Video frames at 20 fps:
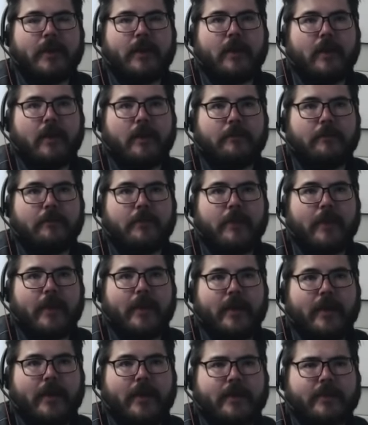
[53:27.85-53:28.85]

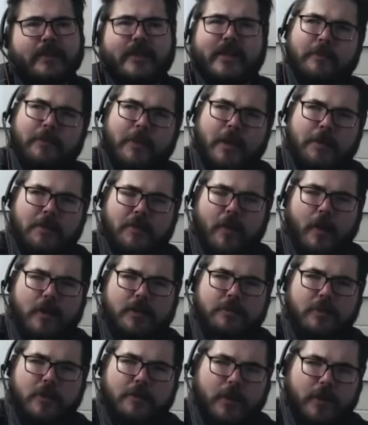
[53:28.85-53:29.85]
And it may be
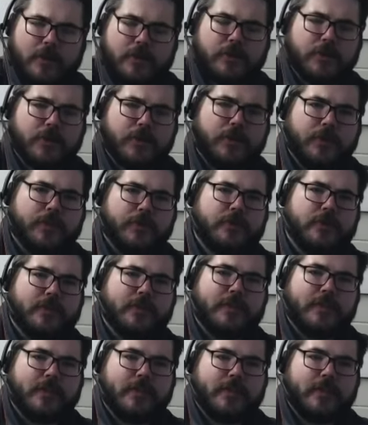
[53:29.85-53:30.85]
possible, I'm not sure, to
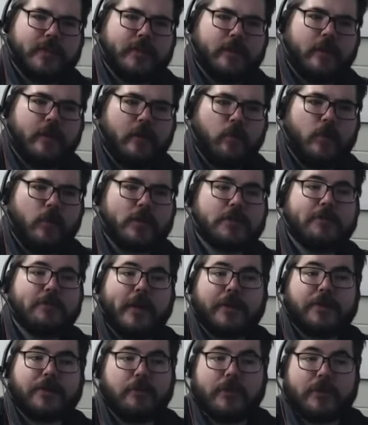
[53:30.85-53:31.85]
see what
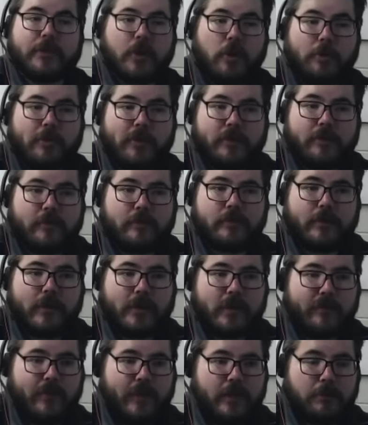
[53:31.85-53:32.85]
spectrum is open
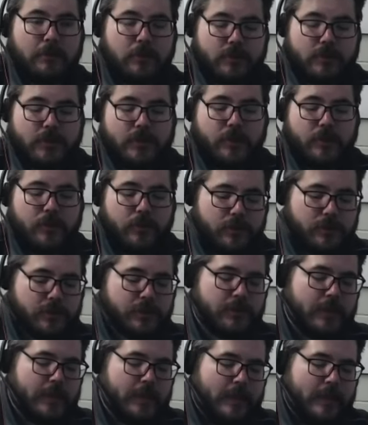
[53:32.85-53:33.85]
and available to
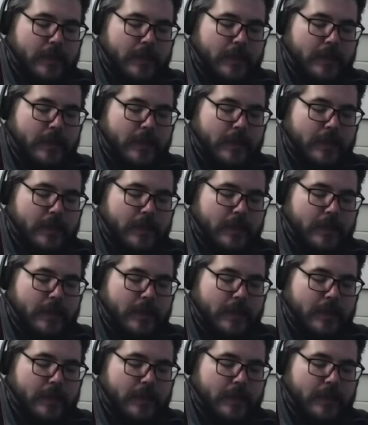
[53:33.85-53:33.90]
use.